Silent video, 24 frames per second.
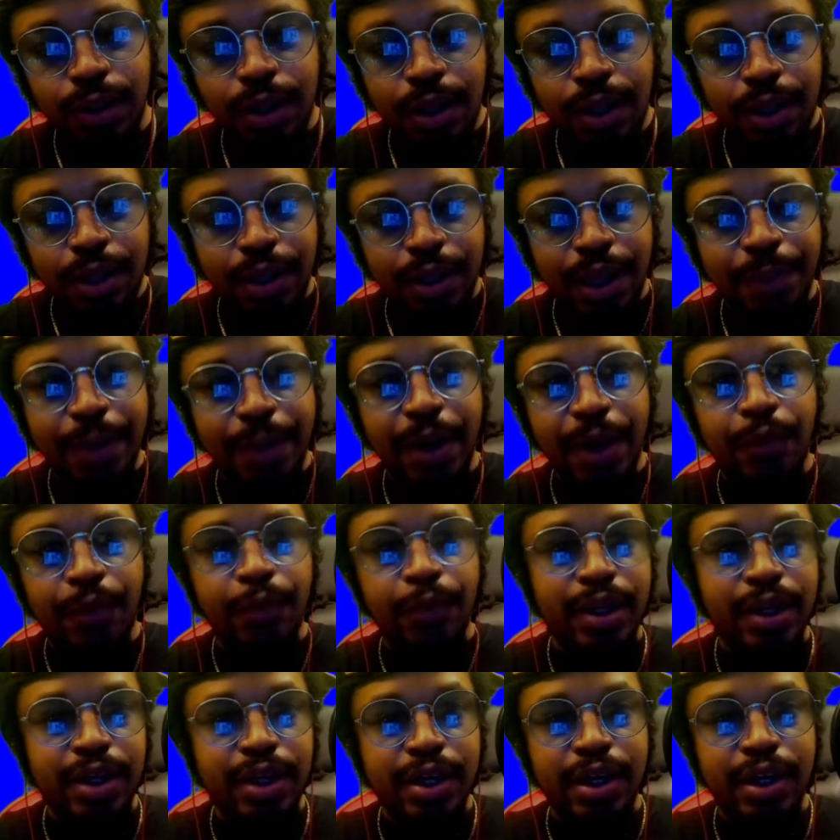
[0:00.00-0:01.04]
They make
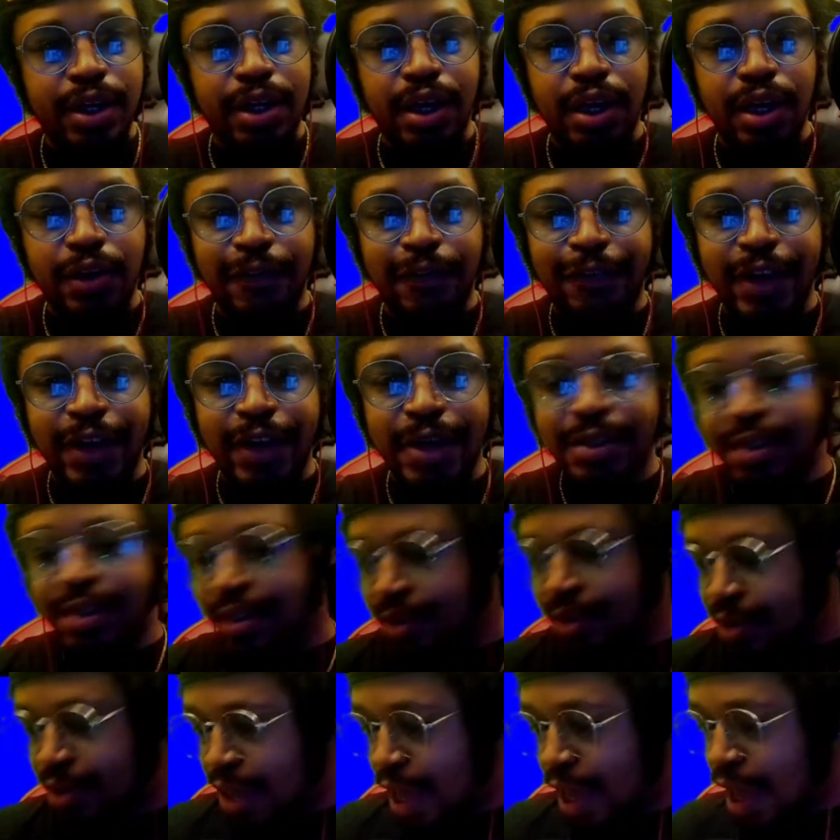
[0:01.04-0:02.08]
really good
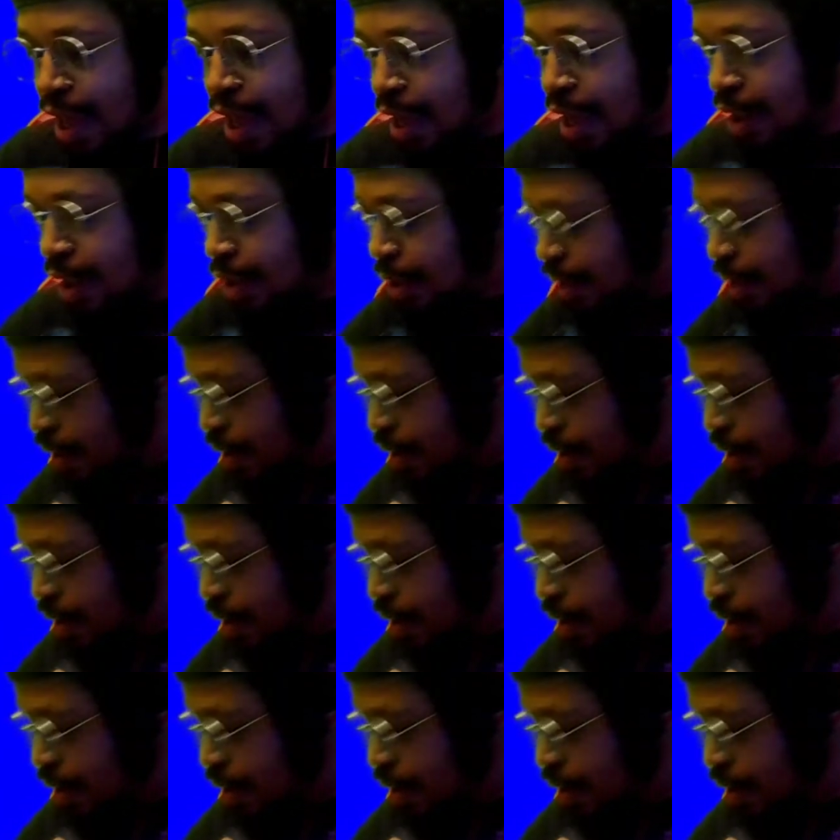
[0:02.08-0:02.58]
interfaces, and